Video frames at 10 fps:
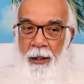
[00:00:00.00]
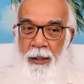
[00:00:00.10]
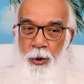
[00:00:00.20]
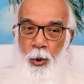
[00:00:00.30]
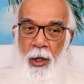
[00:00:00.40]

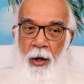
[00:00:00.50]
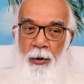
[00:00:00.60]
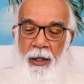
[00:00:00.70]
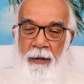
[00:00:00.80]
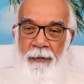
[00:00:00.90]
So
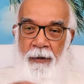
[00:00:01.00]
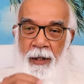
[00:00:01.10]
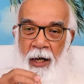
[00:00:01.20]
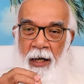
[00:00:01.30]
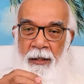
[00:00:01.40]
now if
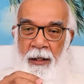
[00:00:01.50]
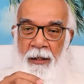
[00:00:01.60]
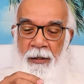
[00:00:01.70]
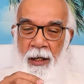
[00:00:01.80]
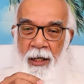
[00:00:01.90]
that
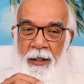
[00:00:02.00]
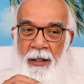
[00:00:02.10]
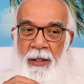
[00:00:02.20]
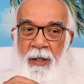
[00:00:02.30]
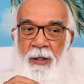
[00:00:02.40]
intellect
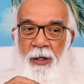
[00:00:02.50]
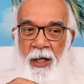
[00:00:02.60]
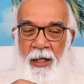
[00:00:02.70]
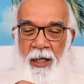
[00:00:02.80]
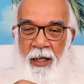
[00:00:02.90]
is
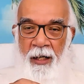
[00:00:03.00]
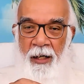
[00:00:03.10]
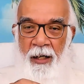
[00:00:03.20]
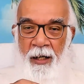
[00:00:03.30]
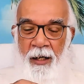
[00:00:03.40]
steady,
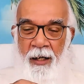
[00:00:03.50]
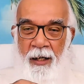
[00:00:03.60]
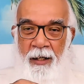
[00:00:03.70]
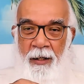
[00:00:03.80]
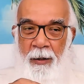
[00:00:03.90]

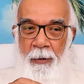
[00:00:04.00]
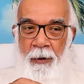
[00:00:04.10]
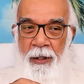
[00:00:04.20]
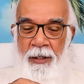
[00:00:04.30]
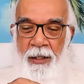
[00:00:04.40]

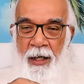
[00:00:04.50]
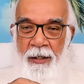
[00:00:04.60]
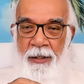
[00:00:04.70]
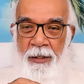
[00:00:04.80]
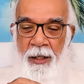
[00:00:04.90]
what is
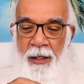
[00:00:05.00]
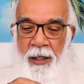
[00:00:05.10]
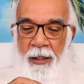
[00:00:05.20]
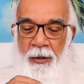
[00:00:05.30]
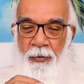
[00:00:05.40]
that
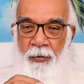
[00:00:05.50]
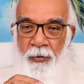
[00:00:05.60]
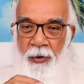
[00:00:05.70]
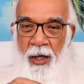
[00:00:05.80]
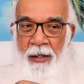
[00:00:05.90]
steady? The
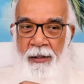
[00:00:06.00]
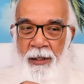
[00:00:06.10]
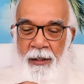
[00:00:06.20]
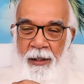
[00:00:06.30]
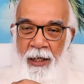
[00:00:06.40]
wealth
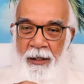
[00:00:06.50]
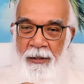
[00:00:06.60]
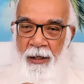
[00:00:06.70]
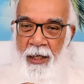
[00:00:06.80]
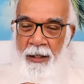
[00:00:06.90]
in the
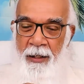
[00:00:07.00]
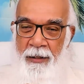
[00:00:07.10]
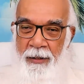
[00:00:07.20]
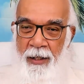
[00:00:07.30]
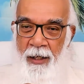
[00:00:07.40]
intellect
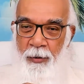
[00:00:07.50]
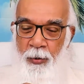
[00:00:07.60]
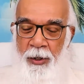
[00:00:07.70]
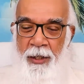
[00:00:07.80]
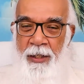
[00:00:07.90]
is there.
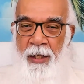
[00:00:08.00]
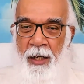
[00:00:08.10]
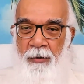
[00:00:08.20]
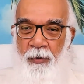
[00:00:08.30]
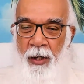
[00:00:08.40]
What is
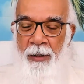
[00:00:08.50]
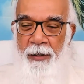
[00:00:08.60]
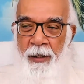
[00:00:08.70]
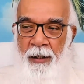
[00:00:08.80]
that wealth?